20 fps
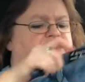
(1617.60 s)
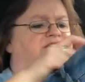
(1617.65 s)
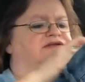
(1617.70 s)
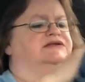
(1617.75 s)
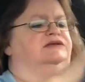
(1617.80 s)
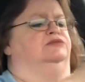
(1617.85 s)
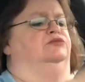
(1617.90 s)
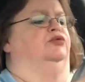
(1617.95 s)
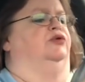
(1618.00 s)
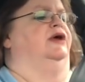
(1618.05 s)

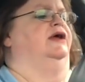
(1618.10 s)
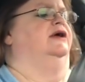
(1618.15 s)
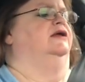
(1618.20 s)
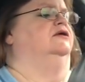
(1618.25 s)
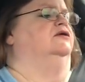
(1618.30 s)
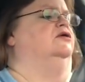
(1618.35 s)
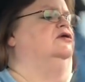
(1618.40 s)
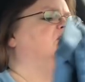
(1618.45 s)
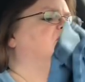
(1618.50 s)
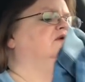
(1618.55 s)
Some
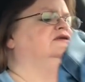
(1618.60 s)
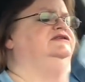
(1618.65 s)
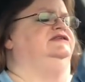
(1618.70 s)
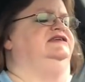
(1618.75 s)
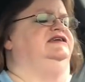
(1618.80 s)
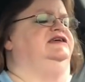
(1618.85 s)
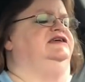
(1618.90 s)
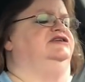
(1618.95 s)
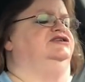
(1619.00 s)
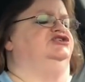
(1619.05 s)
brand called
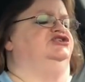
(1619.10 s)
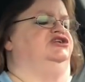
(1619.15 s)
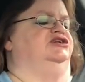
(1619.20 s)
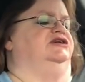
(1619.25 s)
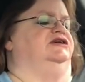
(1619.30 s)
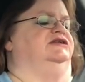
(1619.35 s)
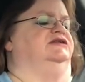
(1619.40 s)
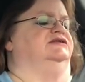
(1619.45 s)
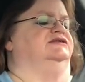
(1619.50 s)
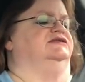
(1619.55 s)
D
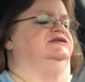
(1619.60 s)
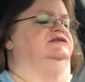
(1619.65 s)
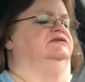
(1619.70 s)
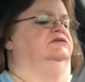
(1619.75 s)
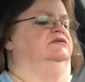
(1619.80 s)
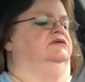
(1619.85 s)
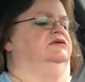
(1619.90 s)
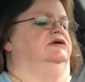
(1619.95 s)
Jeans.